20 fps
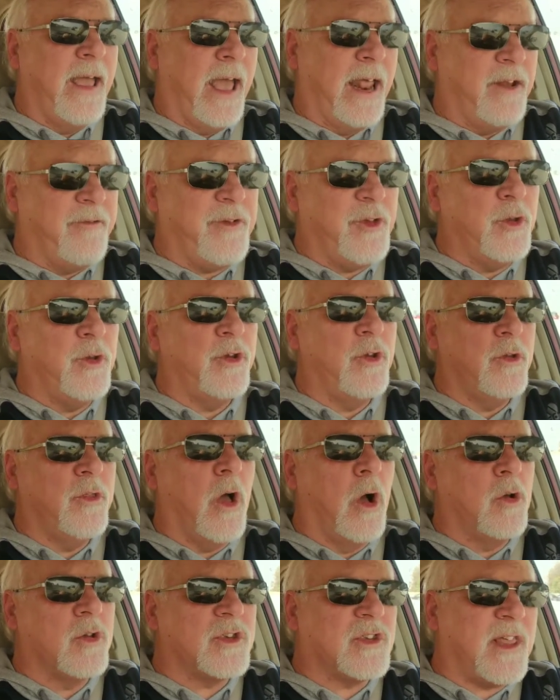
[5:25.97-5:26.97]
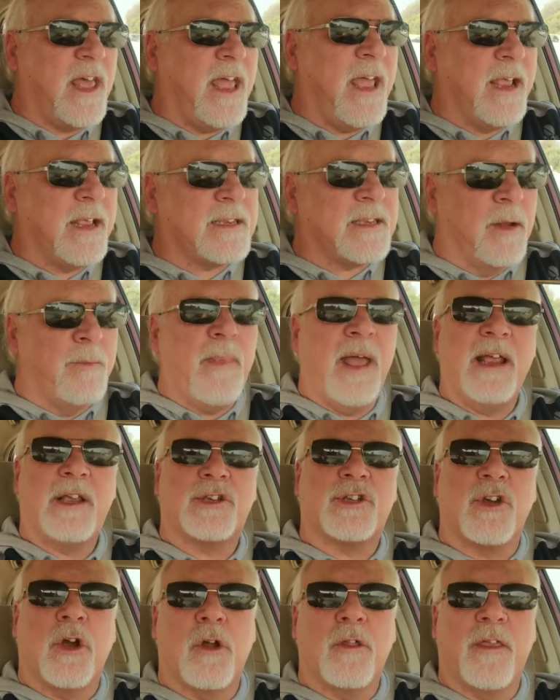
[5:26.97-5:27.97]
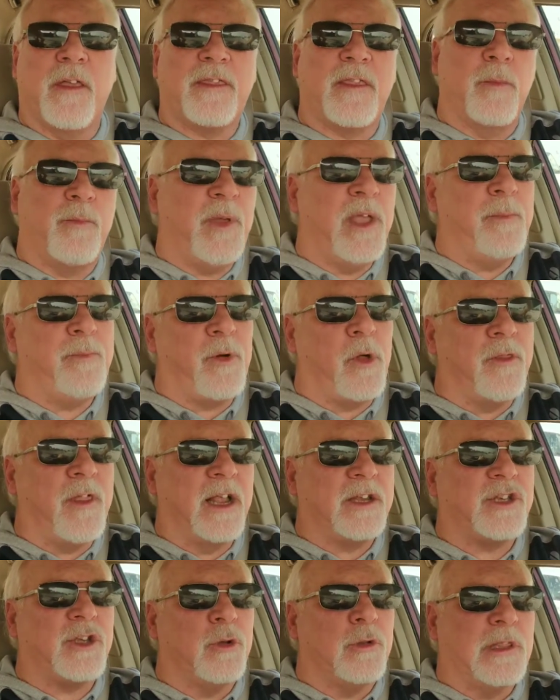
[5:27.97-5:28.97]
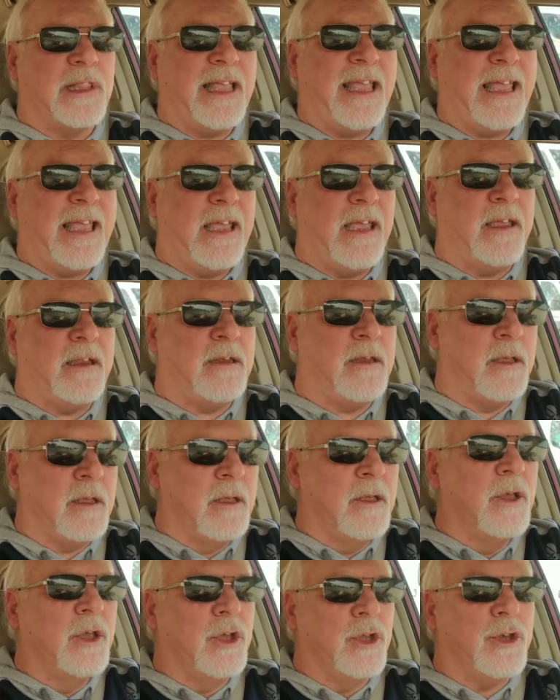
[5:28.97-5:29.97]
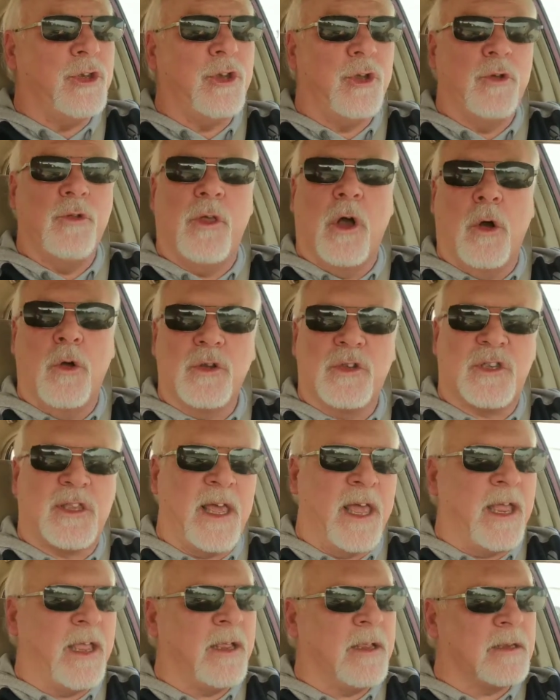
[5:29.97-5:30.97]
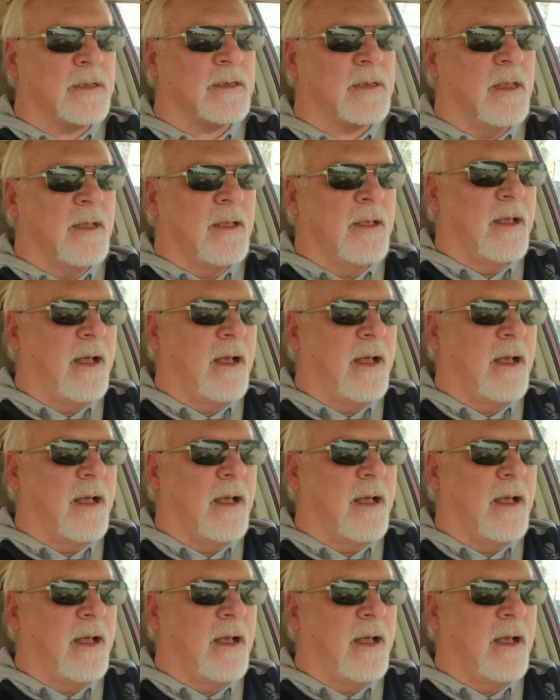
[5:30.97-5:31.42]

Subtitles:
And if you do those things and make sure that the people that you lead do those things,